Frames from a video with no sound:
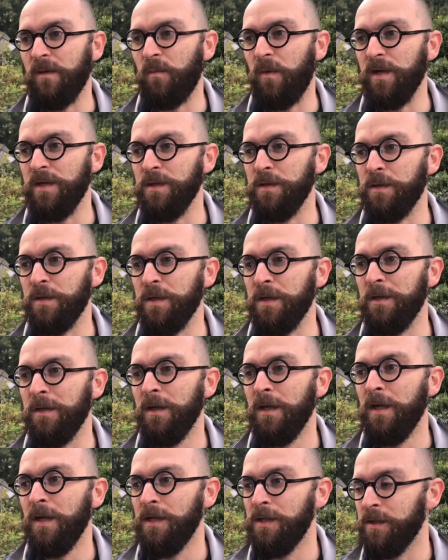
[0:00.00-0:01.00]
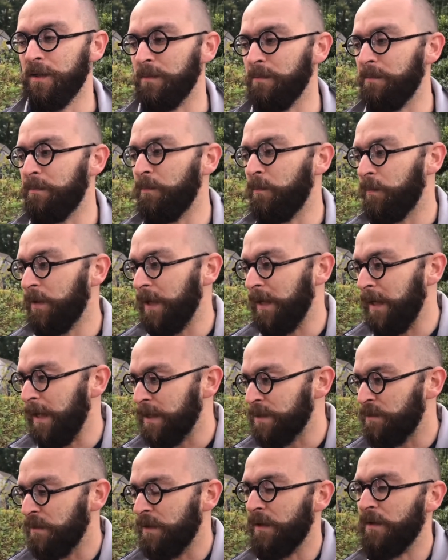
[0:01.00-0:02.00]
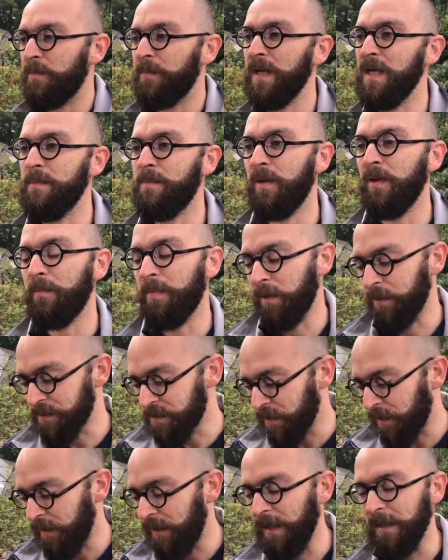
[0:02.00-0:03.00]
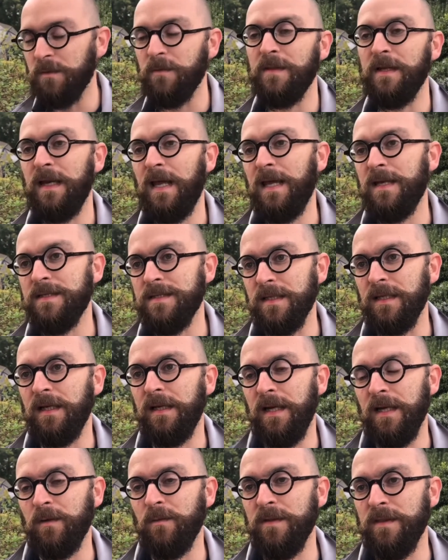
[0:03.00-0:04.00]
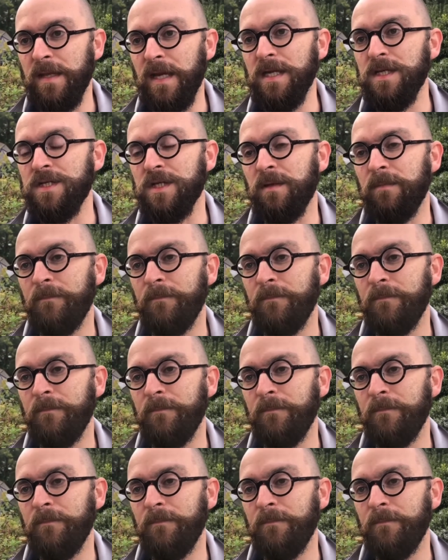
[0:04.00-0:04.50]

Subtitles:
where you can connect with other people but also connect with the land and connect with nature.